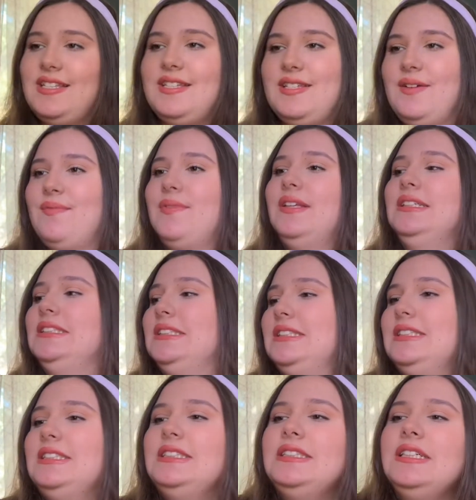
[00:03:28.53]
So
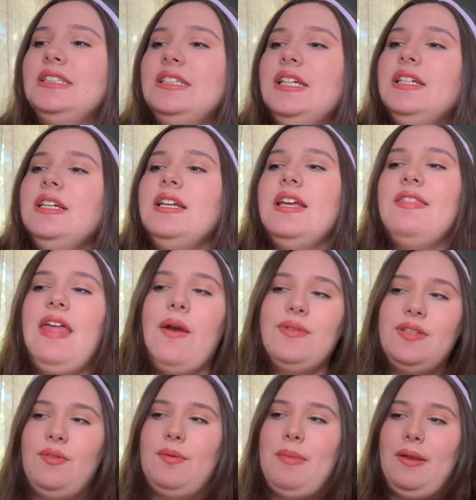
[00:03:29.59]
that was
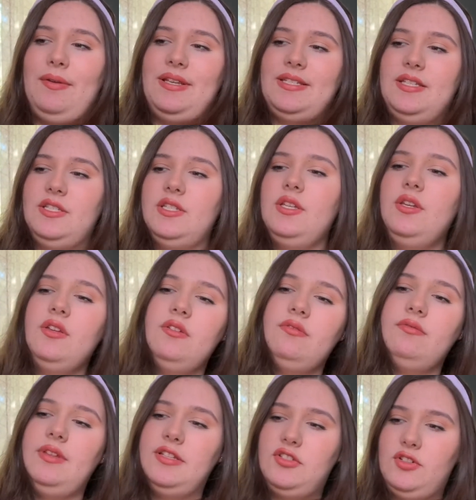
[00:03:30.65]
in one of my recent
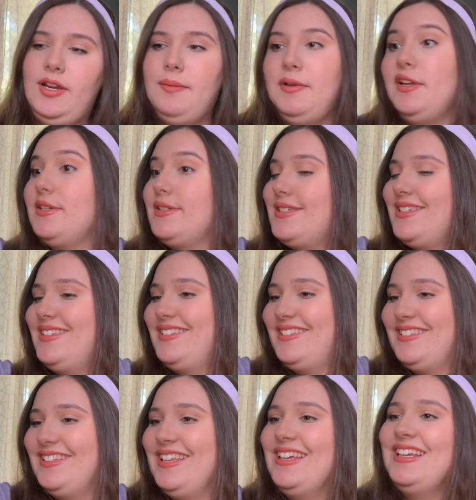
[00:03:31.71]
Instagram reels.
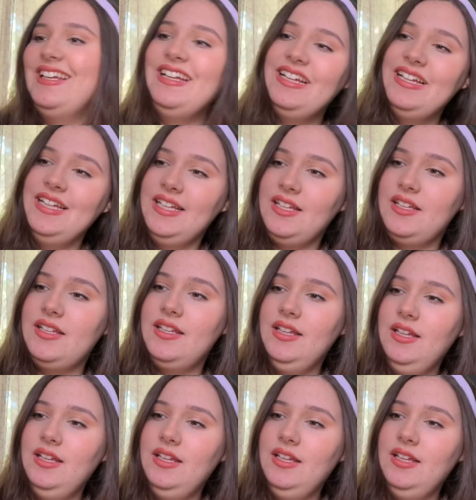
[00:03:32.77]
The